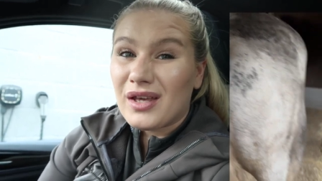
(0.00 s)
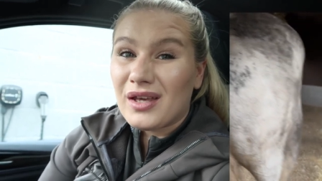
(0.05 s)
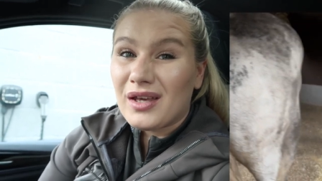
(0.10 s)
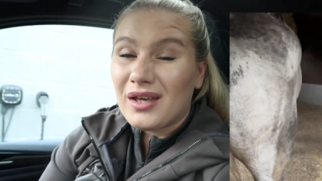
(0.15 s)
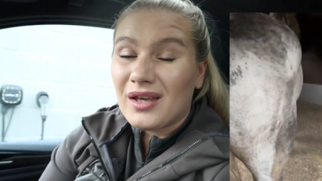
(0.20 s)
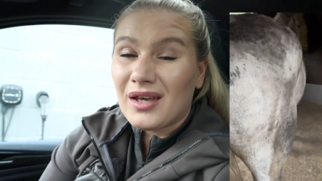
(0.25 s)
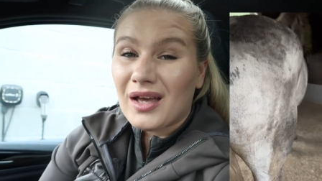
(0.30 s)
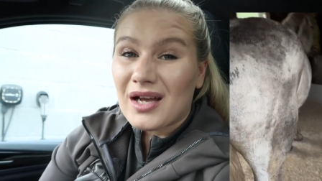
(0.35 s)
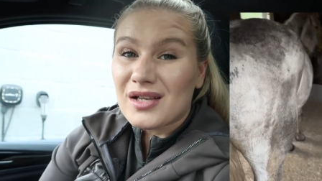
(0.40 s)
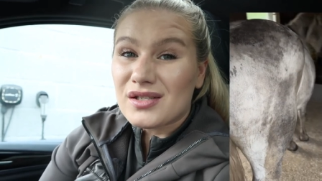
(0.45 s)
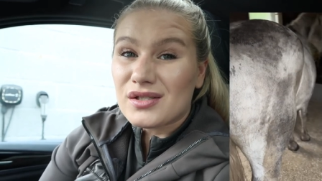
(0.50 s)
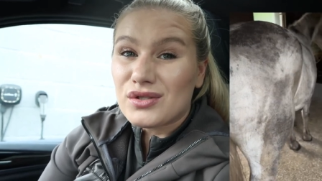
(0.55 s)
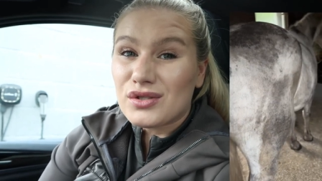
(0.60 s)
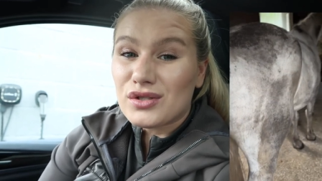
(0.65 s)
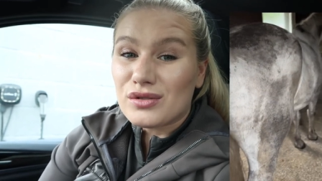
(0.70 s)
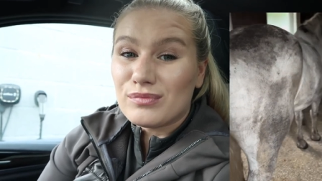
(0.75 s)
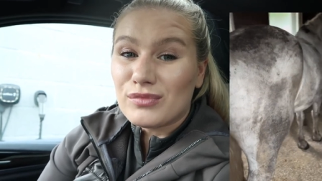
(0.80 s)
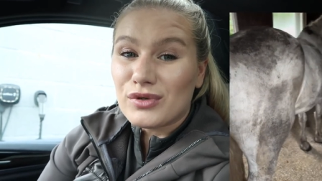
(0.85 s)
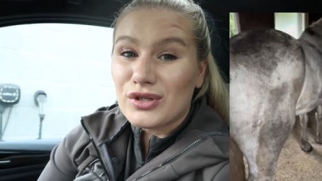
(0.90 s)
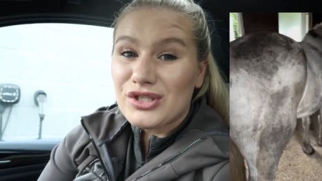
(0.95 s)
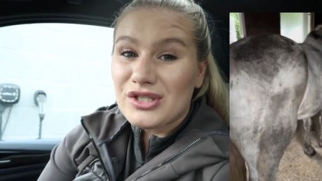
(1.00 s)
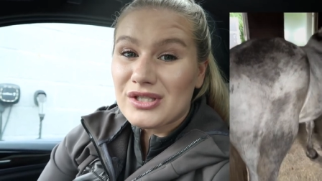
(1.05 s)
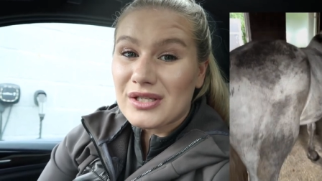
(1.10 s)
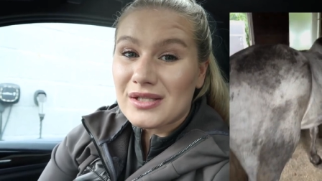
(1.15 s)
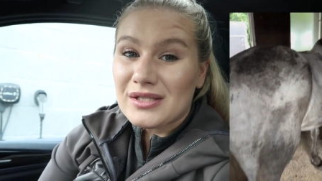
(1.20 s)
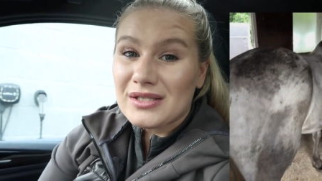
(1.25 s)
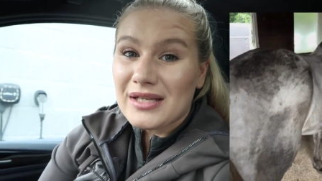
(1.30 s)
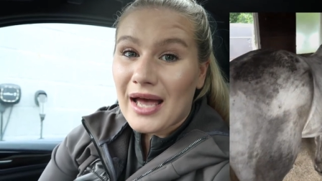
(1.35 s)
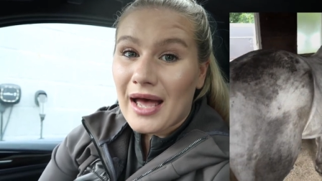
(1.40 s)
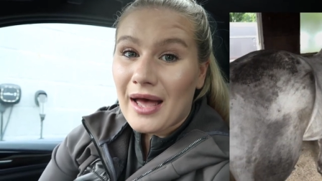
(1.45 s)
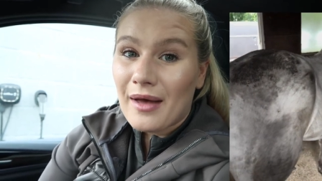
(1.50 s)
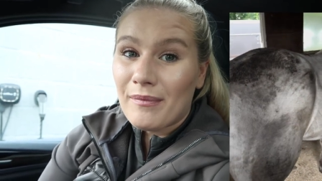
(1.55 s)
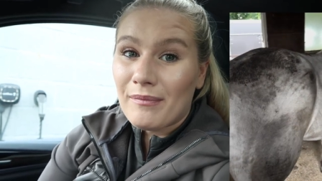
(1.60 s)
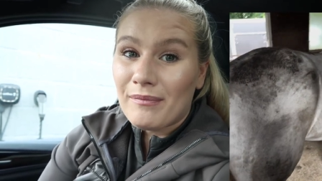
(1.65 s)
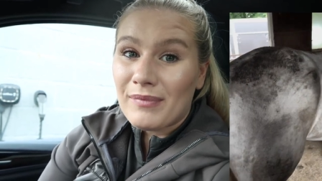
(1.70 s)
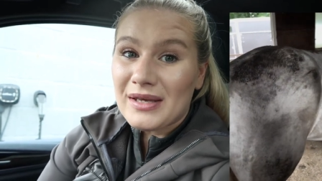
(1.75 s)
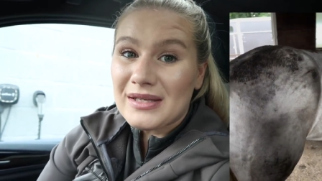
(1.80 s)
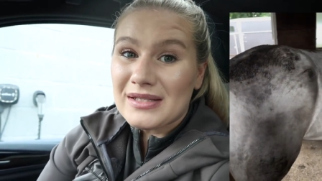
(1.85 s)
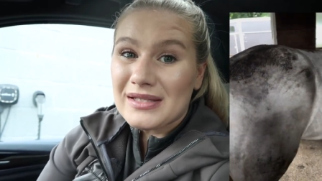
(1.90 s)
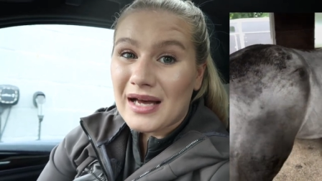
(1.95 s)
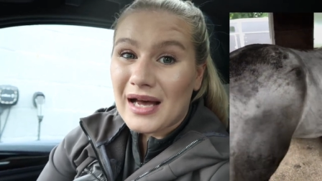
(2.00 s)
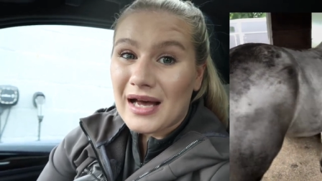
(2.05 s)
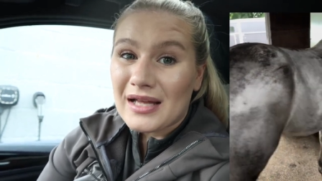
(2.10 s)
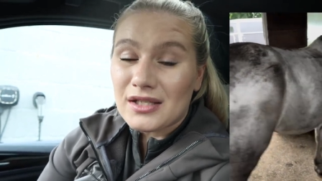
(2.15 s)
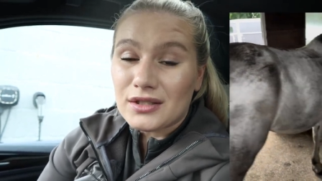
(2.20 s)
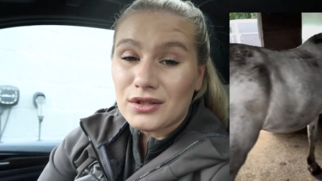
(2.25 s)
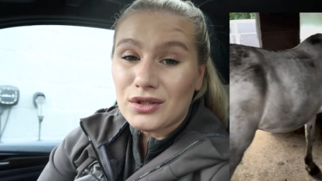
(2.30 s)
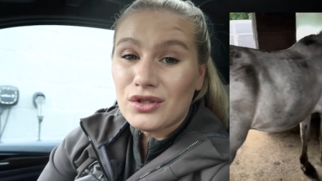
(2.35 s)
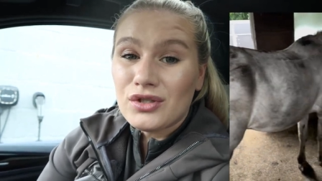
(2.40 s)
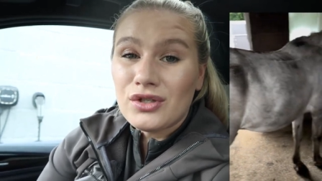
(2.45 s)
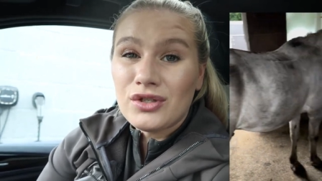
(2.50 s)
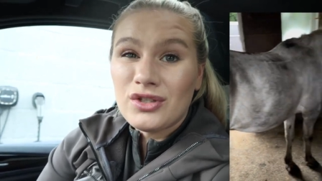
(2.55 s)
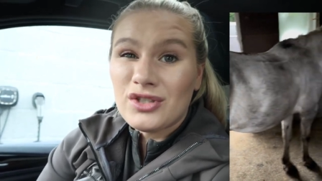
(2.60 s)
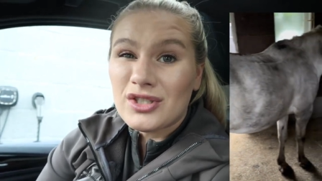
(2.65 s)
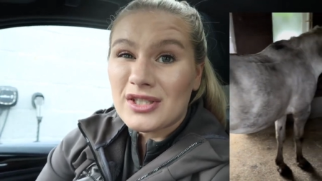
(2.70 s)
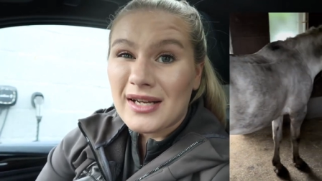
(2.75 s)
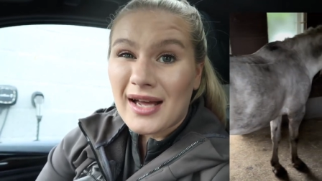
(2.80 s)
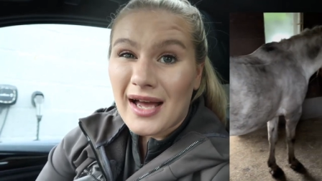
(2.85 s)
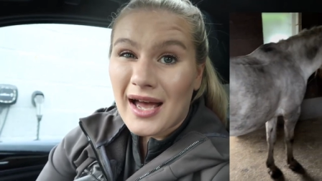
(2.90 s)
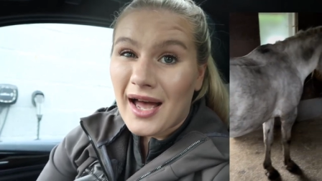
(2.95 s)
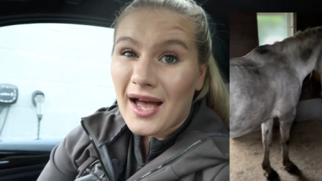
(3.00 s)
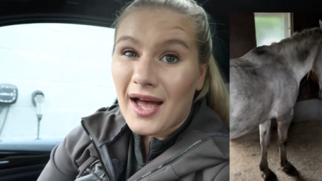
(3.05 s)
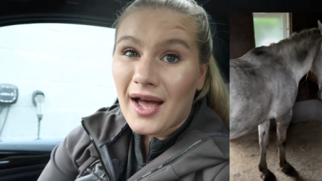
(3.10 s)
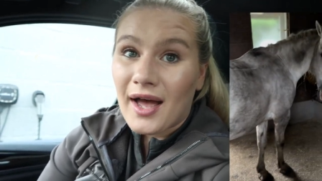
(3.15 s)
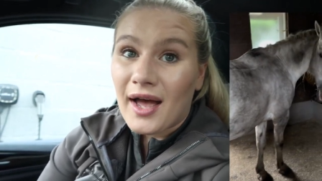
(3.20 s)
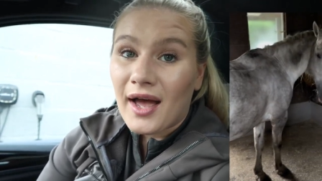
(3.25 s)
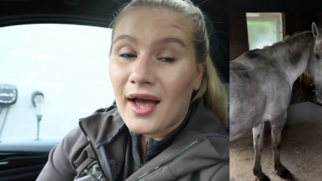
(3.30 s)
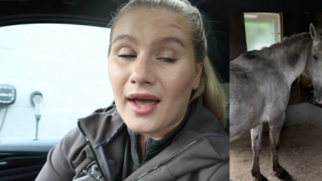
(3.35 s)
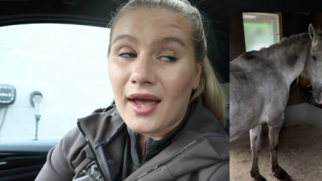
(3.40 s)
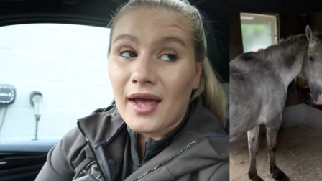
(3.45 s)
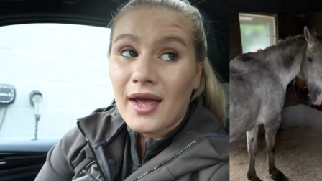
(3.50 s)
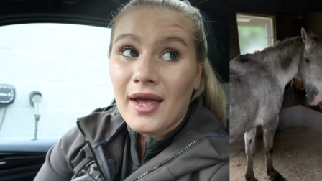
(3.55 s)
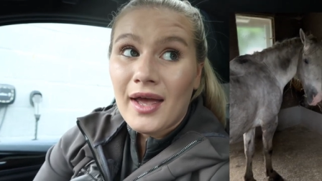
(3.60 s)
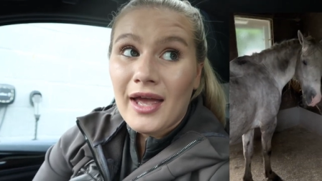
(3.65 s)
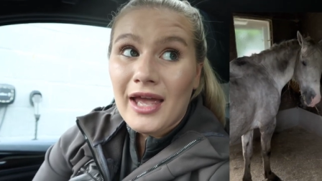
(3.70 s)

he hasn't done much since camp he's had a lunge and a hack